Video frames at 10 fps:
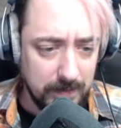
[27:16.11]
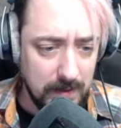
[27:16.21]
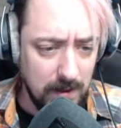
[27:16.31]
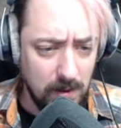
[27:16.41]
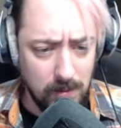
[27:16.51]

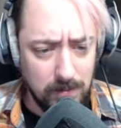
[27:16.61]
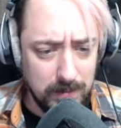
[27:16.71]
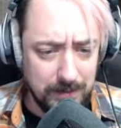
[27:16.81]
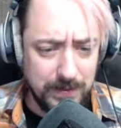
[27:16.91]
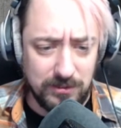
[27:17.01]
Oh,
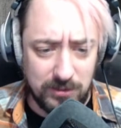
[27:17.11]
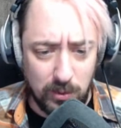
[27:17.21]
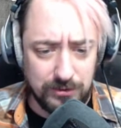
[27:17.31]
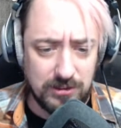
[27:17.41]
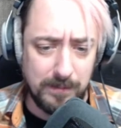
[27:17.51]
I feel
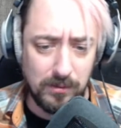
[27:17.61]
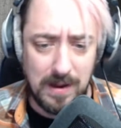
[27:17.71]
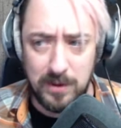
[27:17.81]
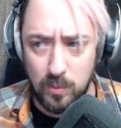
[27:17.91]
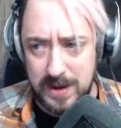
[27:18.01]
Sayori's grip around
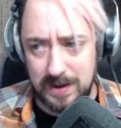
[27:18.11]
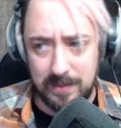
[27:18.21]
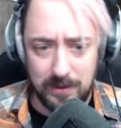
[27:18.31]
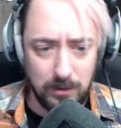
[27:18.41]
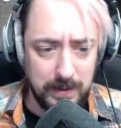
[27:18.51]
me weaken a
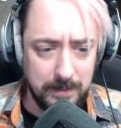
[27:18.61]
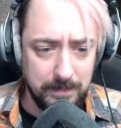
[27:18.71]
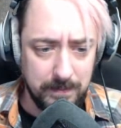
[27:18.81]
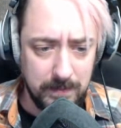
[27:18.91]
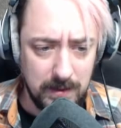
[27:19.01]
little bit.
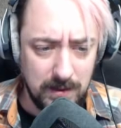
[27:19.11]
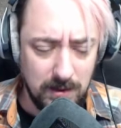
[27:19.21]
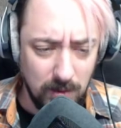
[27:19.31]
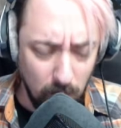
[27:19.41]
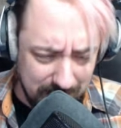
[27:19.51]

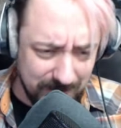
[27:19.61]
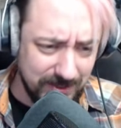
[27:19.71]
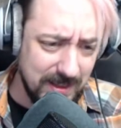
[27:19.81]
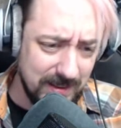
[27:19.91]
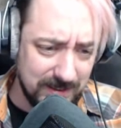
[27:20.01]
What is
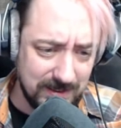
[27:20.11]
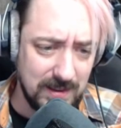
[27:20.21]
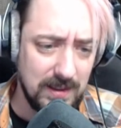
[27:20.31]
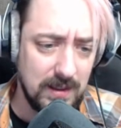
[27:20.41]
this?